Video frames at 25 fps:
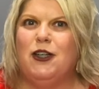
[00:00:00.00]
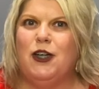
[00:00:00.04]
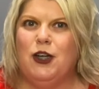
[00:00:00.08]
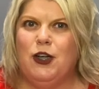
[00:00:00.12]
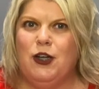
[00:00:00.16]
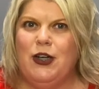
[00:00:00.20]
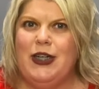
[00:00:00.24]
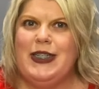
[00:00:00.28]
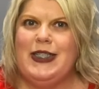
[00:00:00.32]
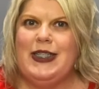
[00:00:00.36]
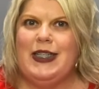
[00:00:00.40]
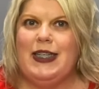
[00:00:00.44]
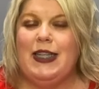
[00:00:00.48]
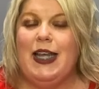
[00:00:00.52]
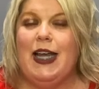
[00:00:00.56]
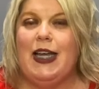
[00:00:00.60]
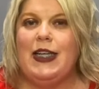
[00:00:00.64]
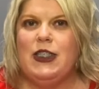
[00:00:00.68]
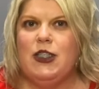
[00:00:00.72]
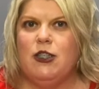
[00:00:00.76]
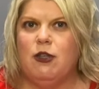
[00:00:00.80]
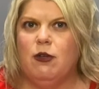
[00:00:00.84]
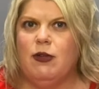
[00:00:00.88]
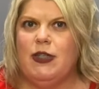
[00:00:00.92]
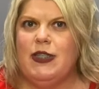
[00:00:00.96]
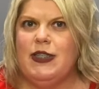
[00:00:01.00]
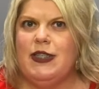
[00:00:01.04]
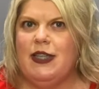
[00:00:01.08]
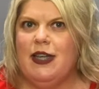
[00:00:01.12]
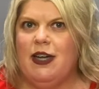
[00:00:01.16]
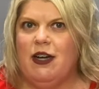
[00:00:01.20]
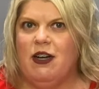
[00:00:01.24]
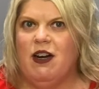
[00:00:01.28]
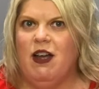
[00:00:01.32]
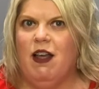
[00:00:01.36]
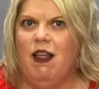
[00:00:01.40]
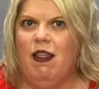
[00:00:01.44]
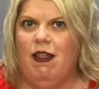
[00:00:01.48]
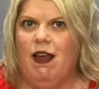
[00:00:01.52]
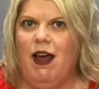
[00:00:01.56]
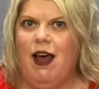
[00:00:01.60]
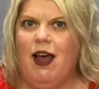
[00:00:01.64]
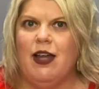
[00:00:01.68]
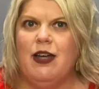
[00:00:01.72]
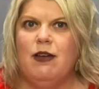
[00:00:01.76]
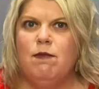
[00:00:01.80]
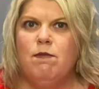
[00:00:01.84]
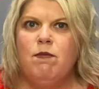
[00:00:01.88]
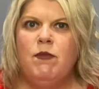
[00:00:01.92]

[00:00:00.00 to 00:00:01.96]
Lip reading: agrees to that, so it's there a lot.